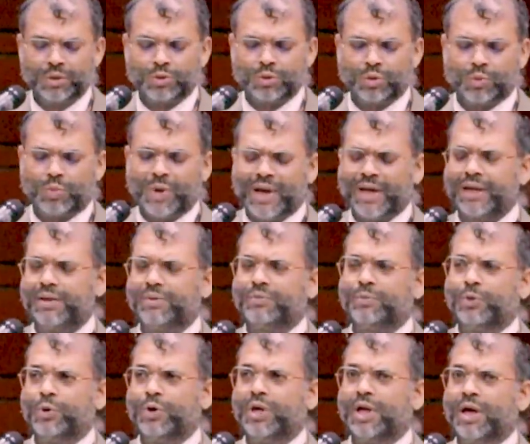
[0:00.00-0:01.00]
So
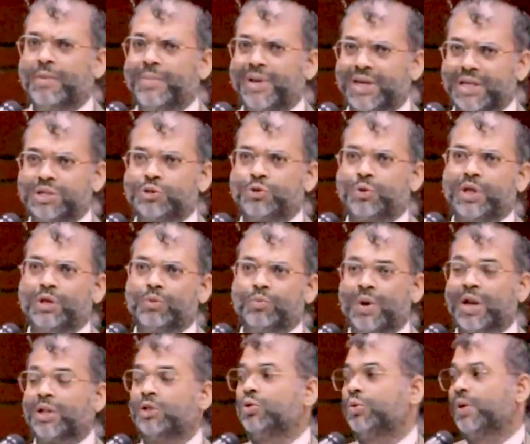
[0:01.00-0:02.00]
why would a
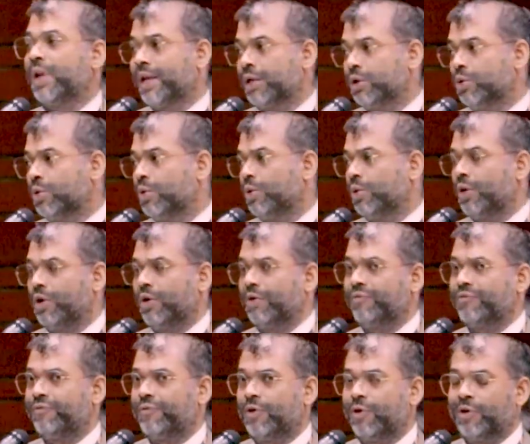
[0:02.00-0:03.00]
ministry want to let
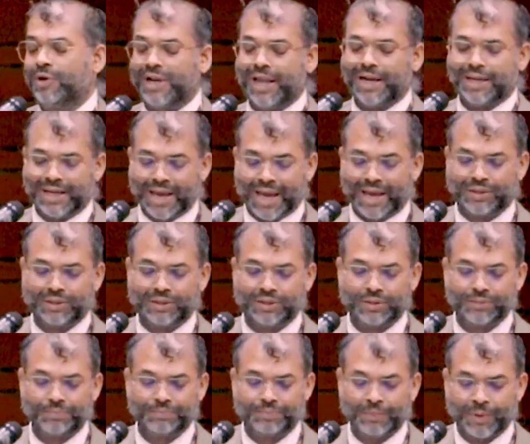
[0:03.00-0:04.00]
go of all that
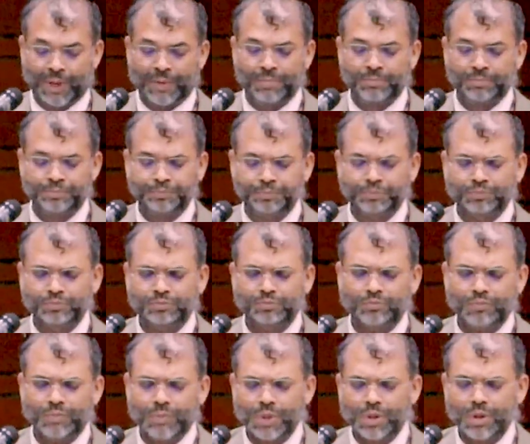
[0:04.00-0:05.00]
cash? Yeah.
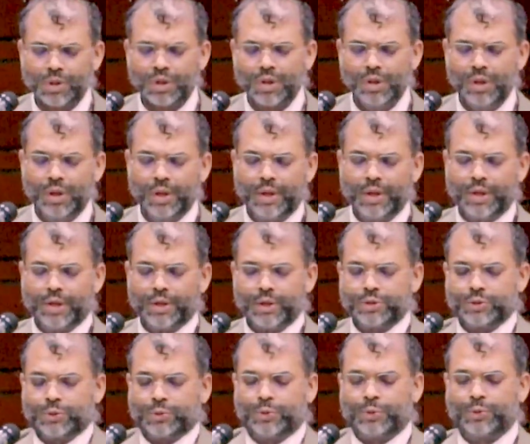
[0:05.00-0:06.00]

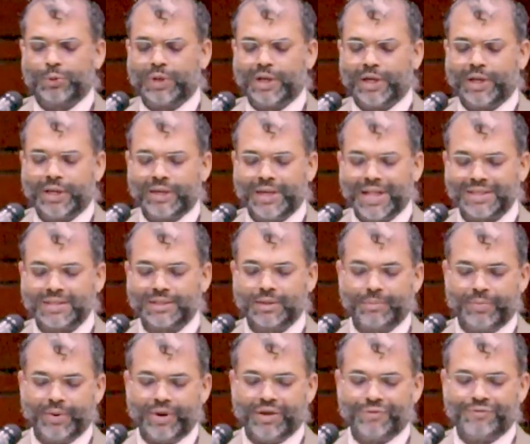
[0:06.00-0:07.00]
So that's
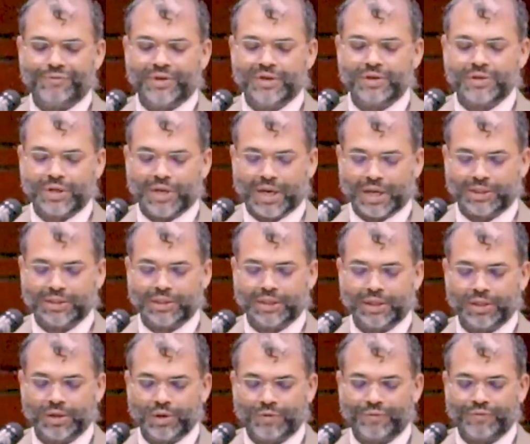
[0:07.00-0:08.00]
a brief
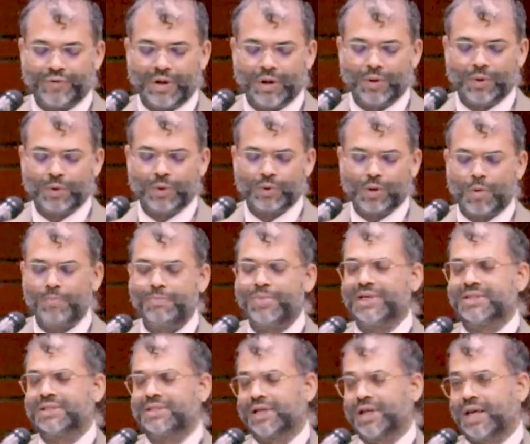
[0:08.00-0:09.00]
introduction of how
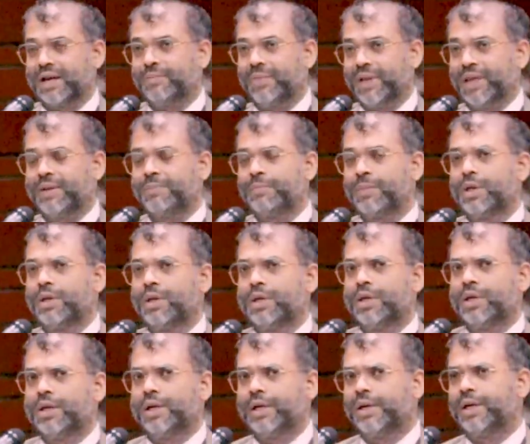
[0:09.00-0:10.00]
complex it can be.
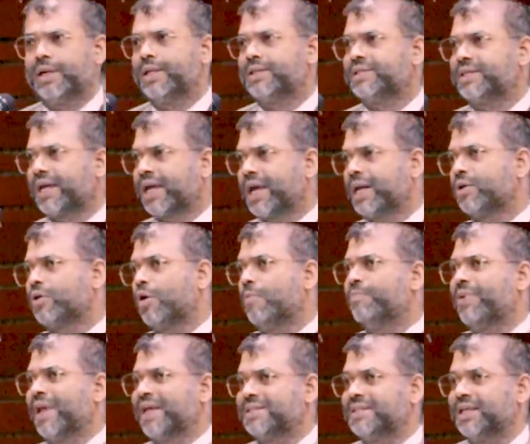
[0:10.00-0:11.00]
The second
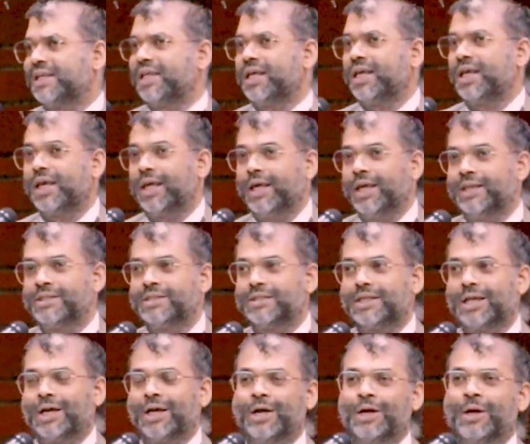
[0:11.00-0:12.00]
complexity
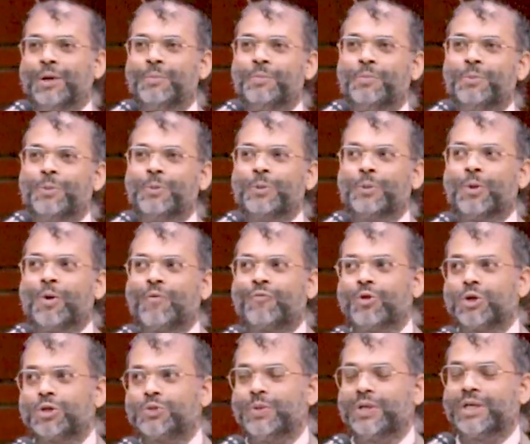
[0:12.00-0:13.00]
is,
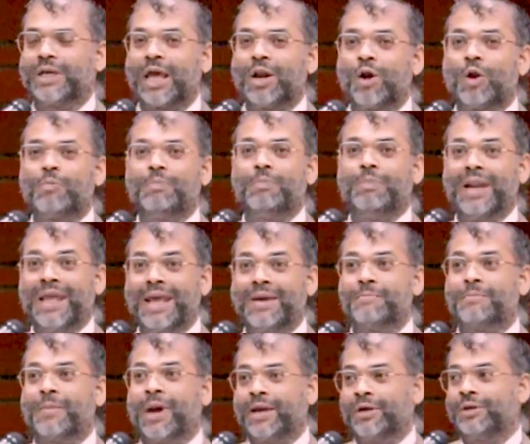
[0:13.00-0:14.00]
of course, we cannot
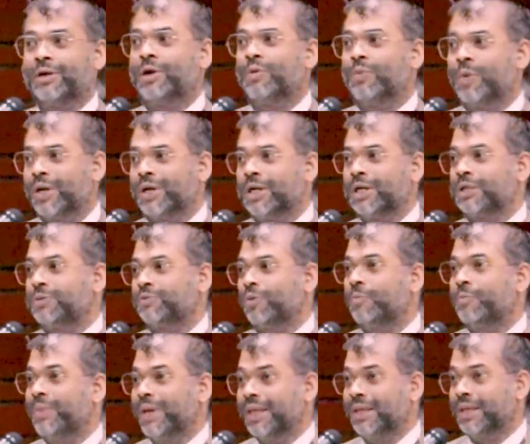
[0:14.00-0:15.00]
blame migrant workers
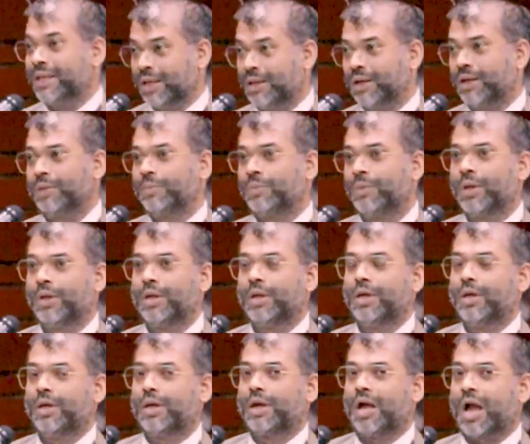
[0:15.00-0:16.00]
for being here.
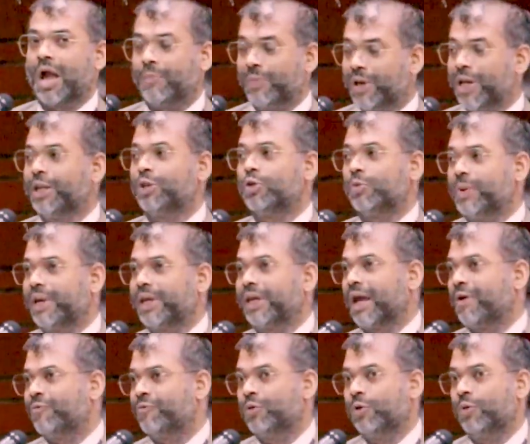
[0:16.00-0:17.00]
And we need to
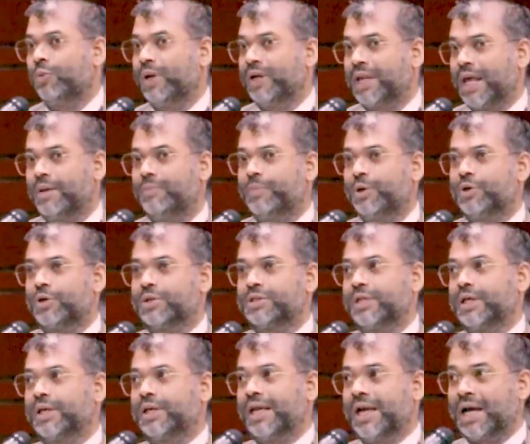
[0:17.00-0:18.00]
be careful with that
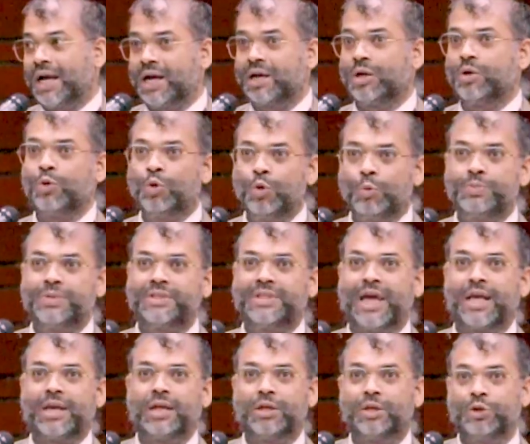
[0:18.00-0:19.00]
because there are groups
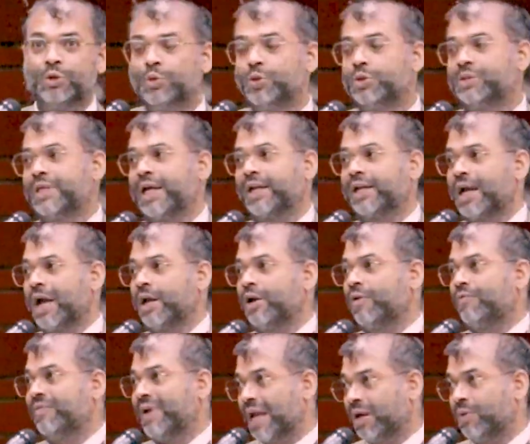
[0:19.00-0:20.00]
that use that
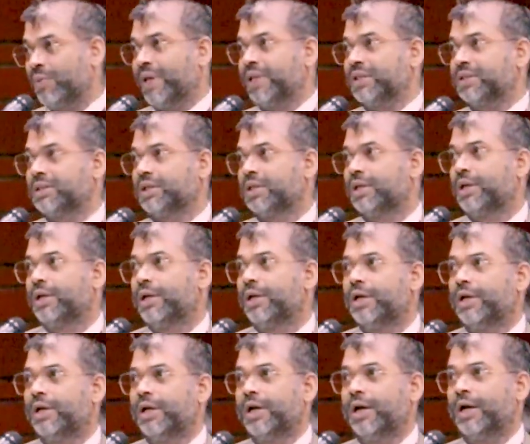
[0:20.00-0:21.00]
kind of language
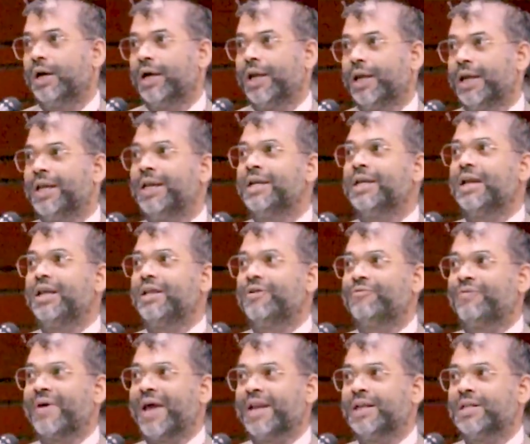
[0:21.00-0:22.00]
in the
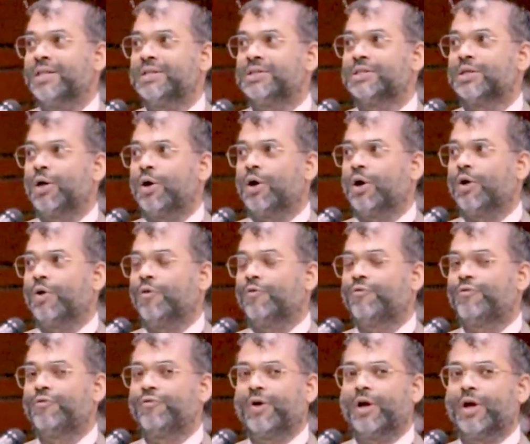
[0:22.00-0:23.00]
defense
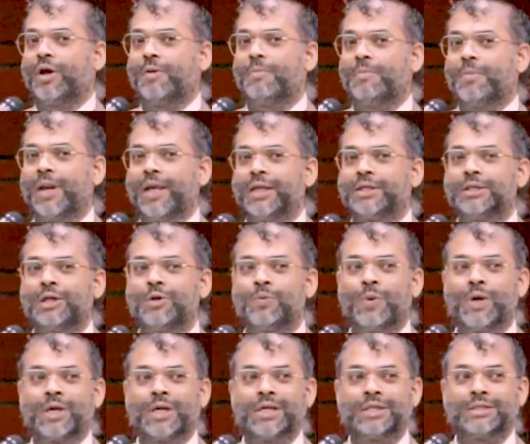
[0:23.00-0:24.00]
of
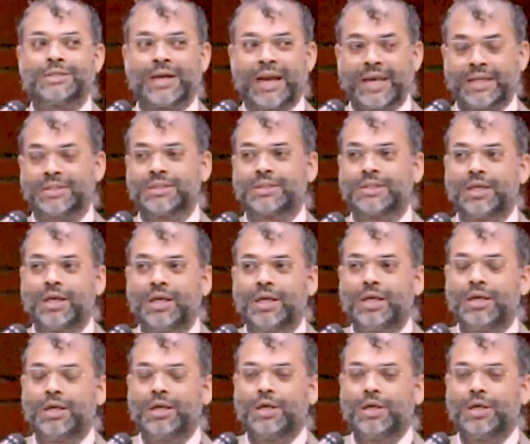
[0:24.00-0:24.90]
Malaysian workers' rights.